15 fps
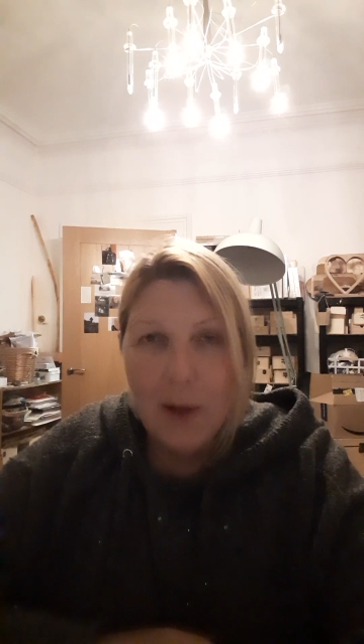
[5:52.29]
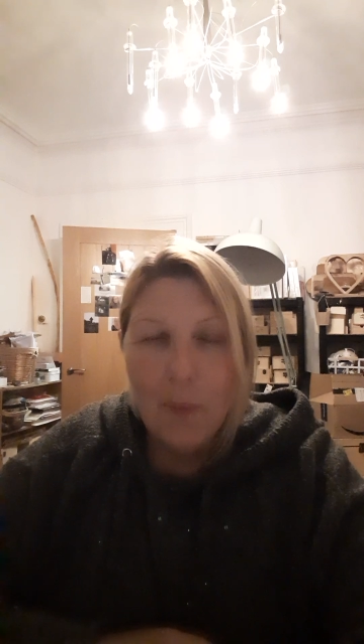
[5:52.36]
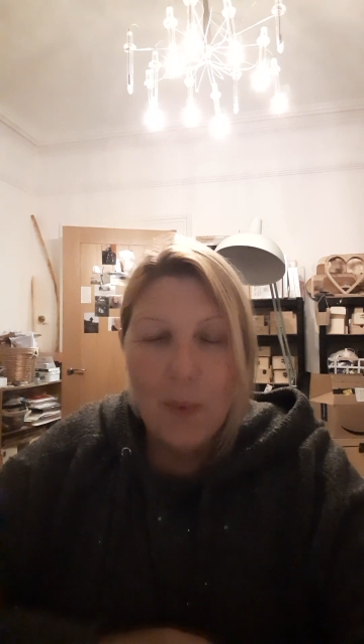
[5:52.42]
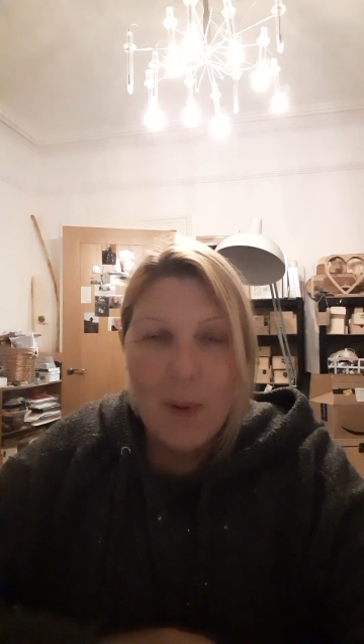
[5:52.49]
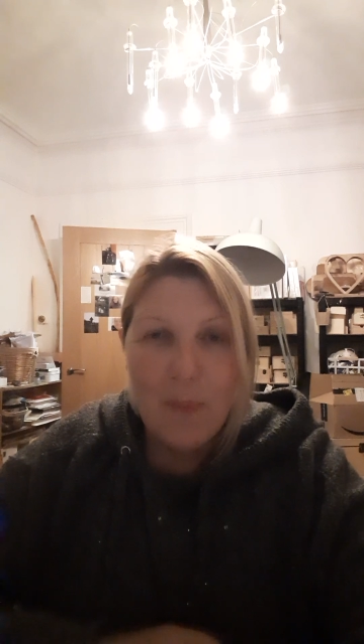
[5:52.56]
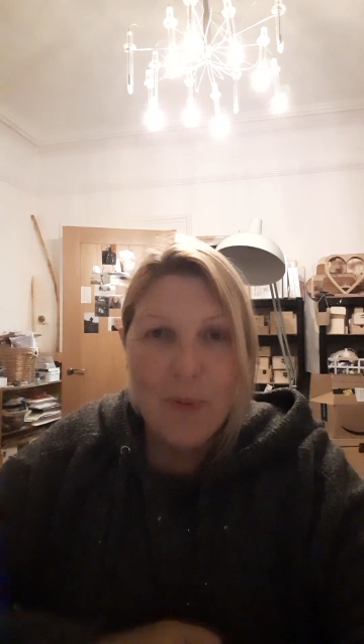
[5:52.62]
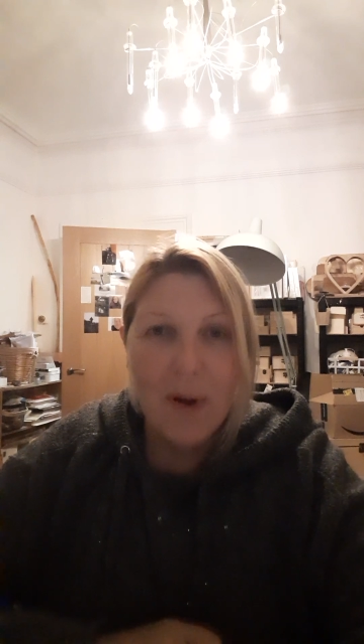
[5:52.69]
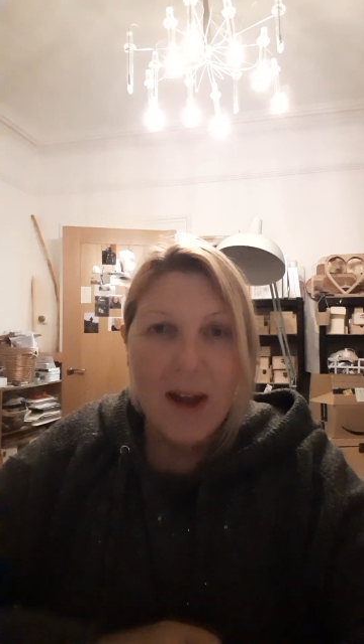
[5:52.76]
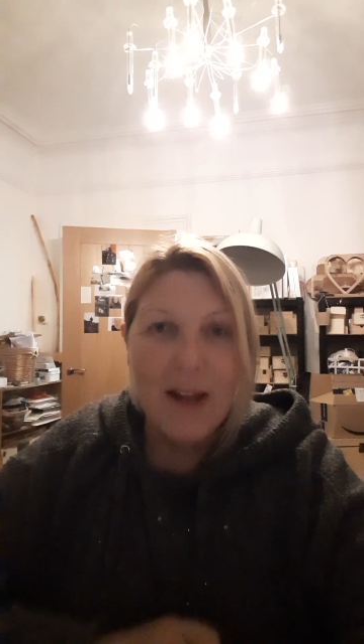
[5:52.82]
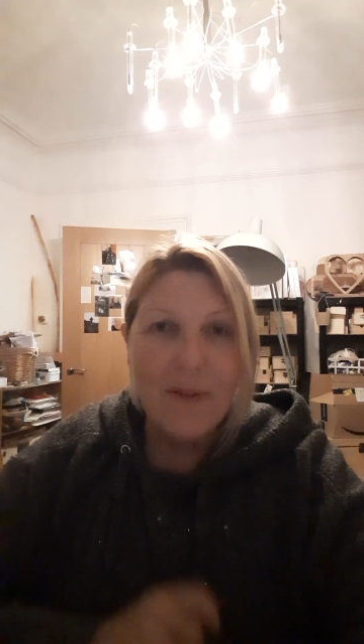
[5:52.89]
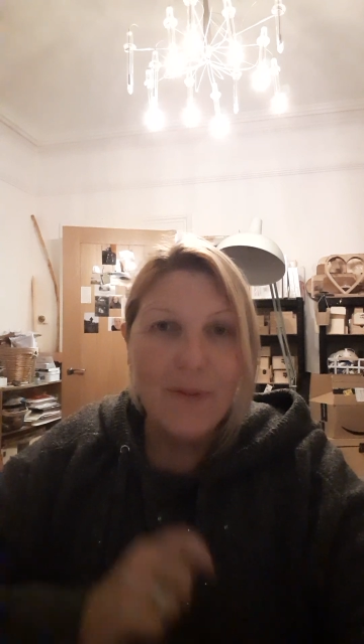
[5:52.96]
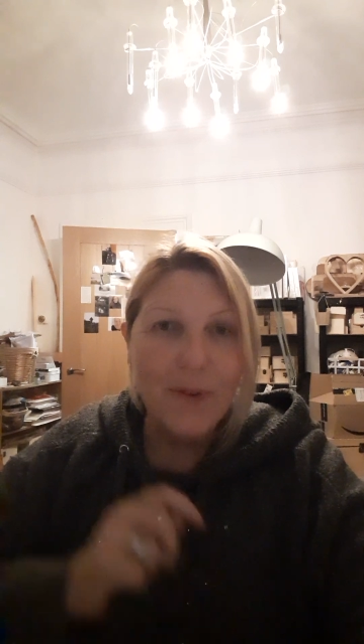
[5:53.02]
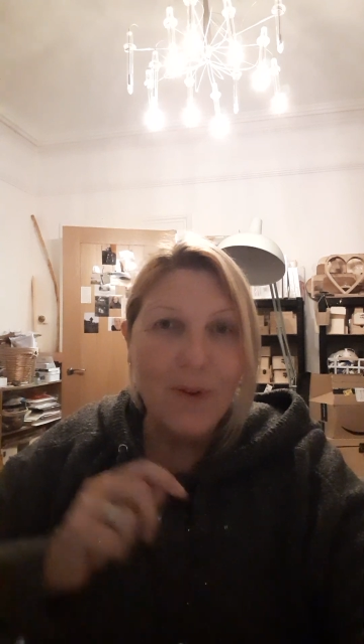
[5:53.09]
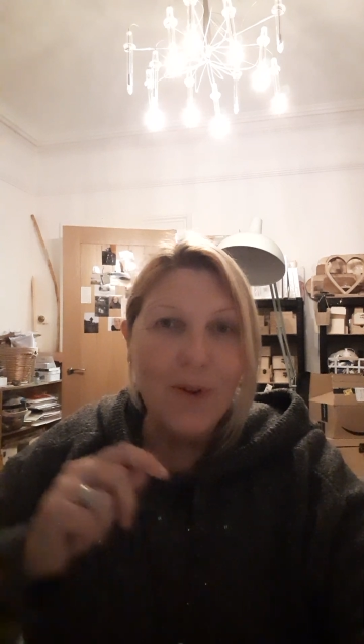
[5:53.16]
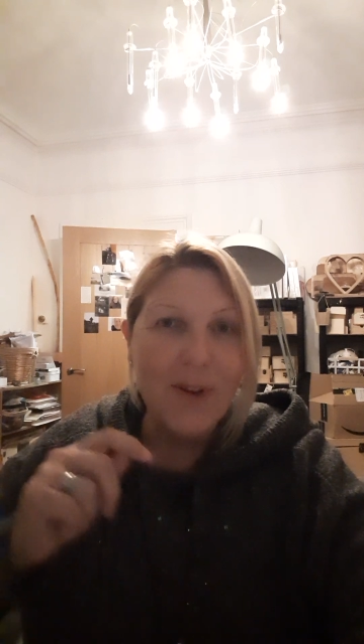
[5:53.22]
We pray
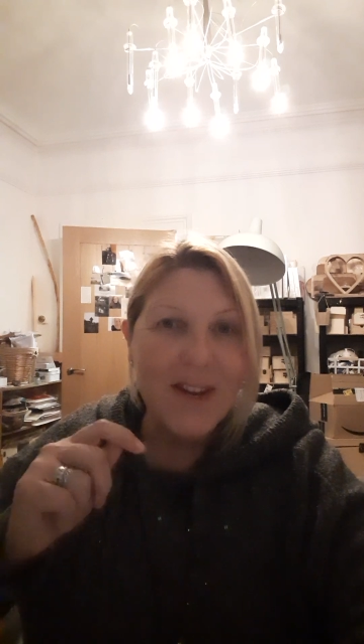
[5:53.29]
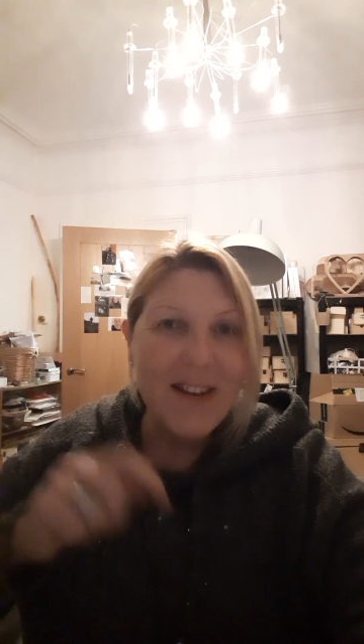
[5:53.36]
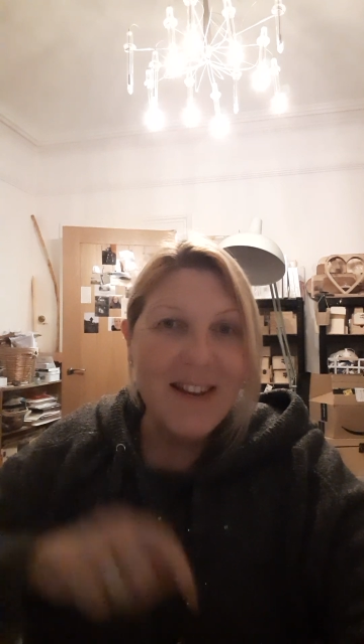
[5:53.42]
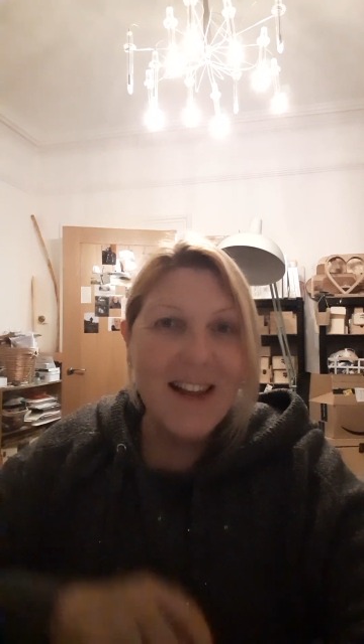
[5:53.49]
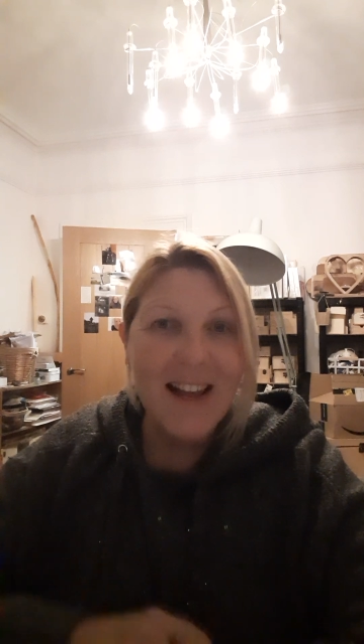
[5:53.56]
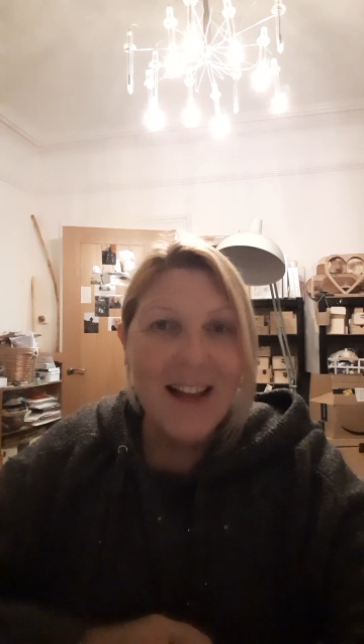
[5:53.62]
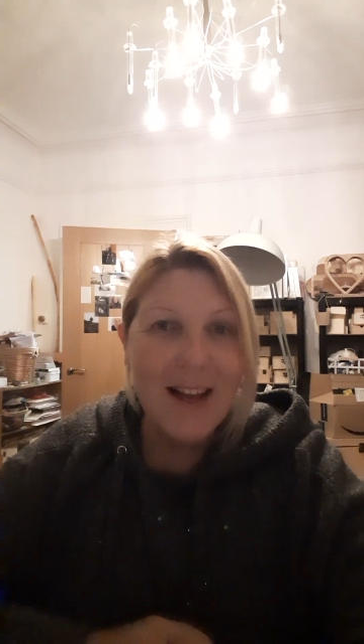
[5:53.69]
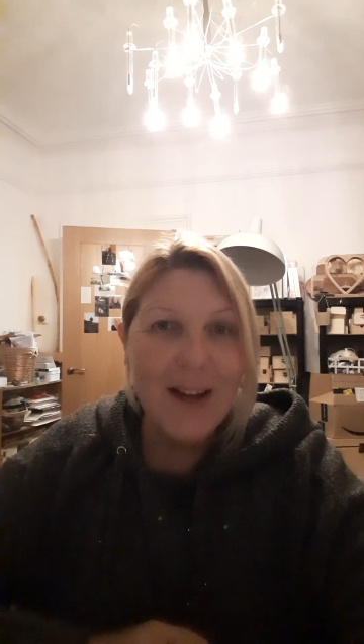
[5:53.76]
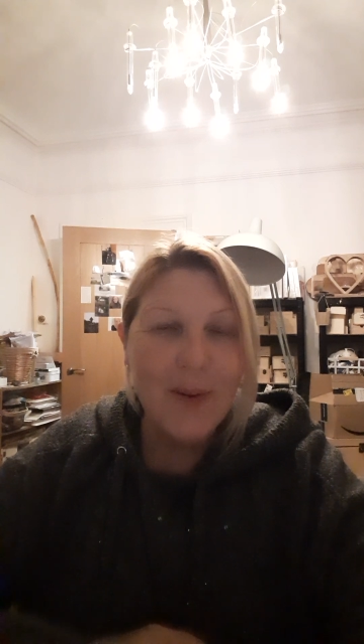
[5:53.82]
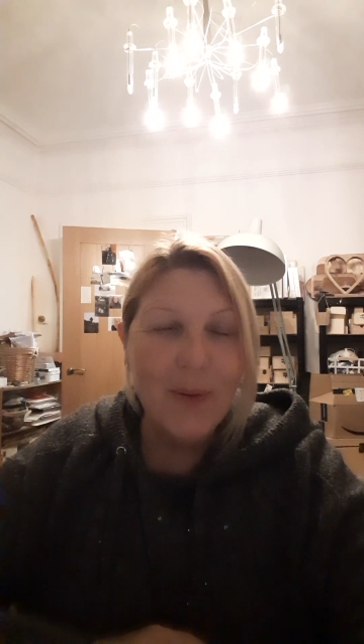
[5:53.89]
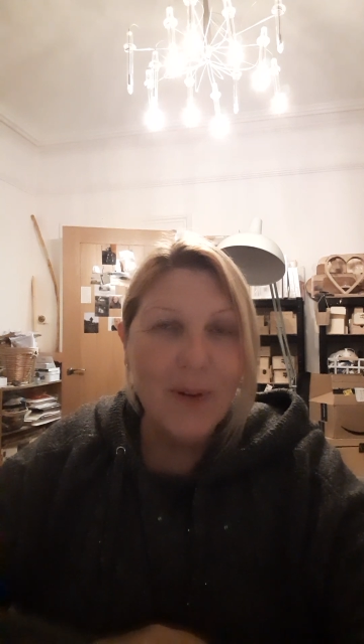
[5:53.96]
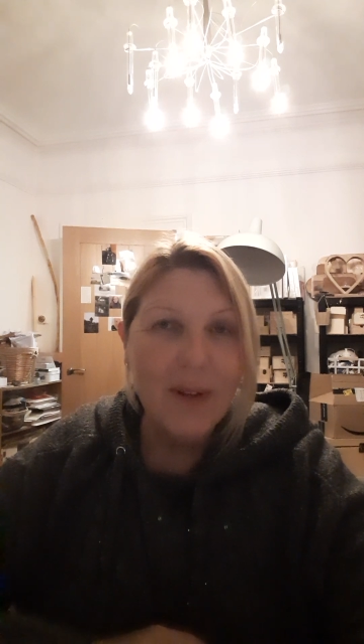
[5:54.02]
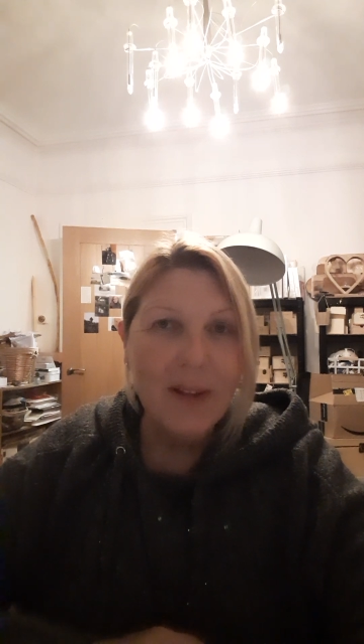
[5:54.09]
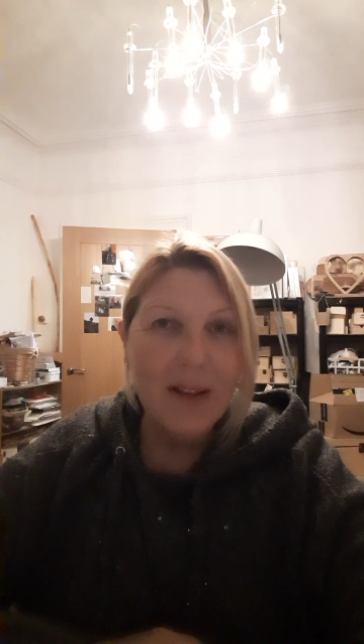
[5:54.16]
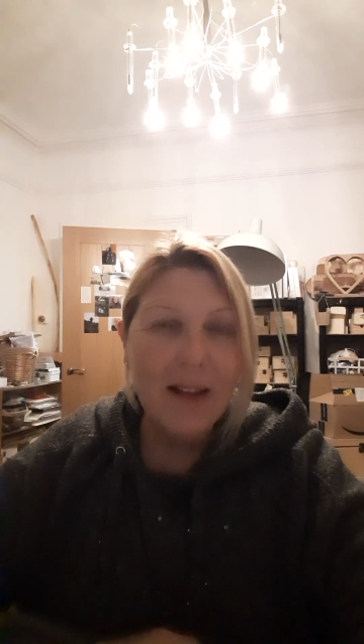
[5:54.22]
for now